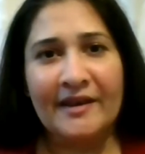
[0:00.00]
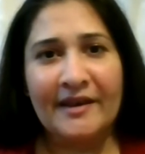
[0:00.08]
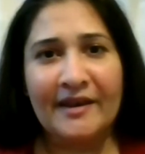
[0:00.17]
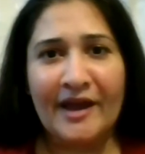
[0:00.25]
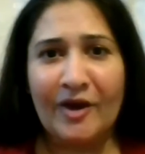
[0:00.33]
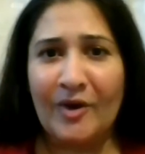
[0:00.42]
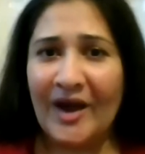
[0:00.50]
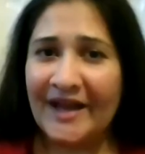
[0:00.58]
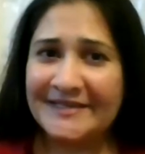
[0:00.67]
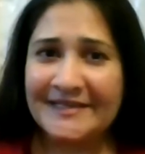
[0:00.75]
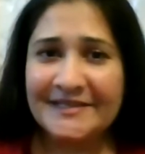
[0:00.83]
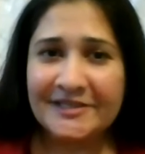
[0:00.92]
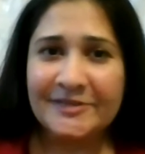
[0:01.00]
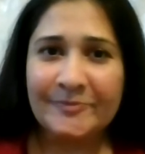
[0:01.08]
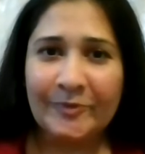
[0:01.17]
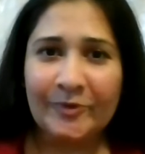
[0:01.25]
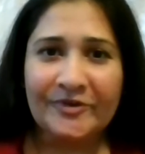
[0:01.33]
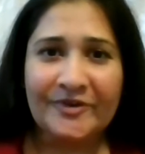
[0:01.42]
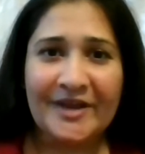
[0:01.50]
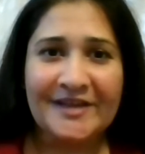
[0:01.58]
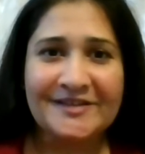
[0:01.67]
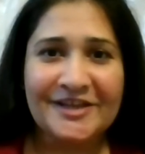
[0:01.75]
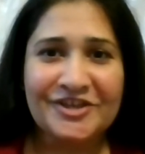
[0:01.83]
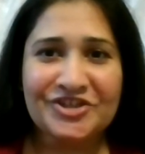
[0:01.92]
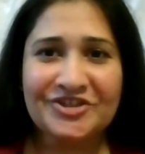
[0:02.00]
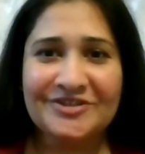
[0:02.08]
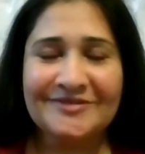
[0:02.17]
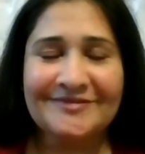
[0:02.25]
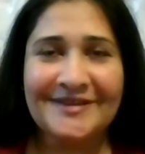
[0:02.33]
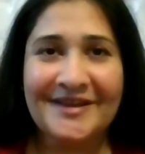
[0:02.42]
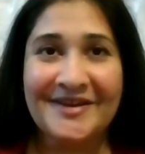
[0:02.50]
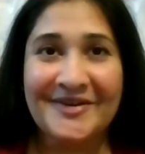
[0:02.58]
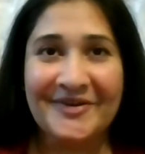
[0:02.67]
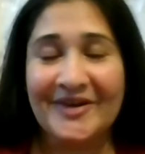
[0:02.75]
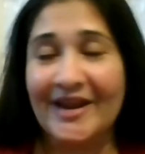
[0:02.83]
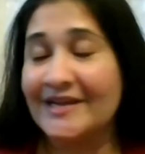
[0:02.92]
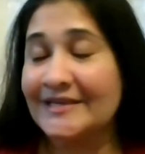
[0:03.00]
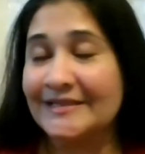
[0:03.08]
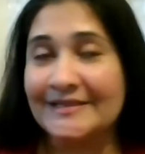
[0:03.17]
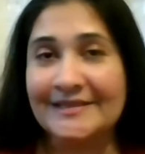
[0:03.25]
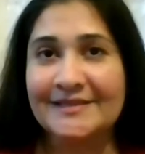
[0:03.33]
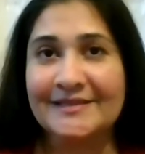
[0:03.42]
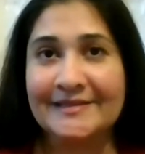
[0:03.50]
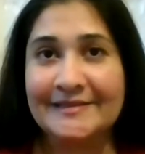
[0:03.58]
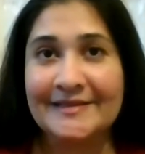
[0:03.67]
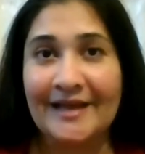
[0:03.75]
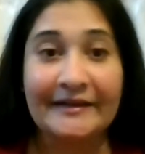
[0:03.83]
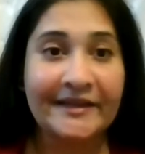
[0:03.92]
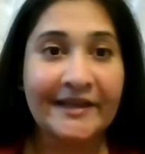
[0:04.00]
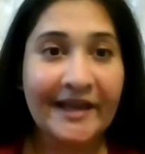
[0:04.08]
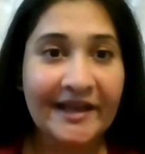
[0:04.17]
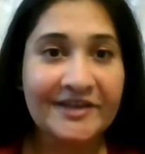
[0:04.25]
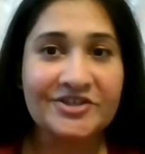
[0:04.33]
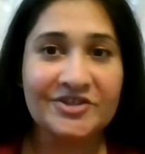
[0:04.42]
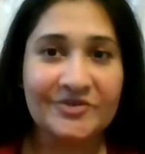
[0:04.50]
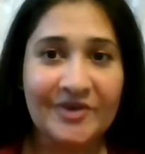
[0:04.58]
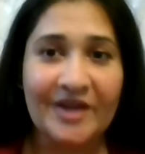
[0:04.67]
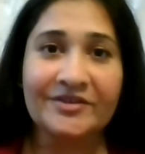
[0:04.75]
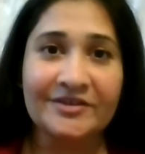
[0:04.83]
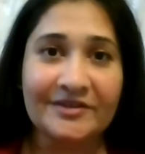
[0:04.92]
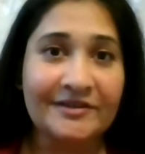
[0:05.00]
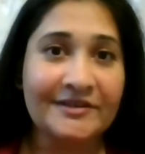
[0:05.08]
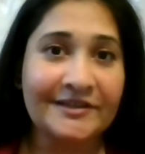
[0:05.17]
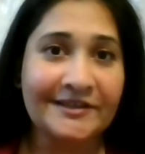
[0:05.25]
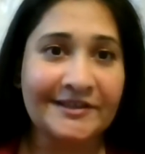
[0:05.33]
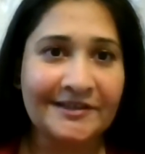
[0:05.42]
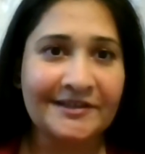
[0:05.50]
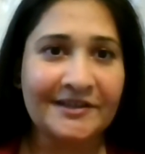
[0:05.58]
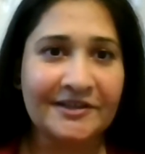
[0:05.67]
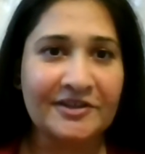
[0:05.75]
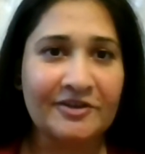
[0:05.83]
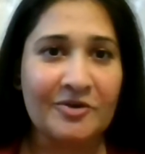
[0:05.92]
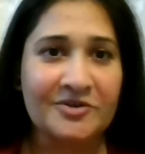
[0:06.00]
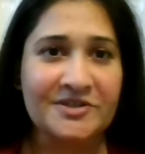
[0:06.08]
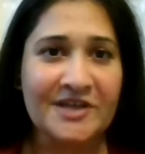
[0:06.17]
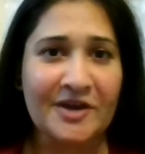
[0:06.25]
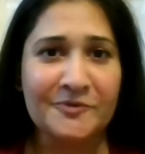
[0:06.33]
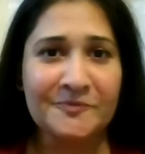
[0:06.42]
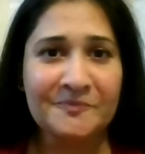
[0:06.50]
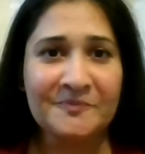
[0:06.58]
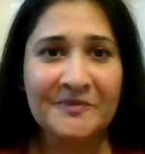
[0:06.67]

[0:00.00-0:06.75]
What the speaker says: Now, identity polarization reared its ugly head rather early in the lockdown.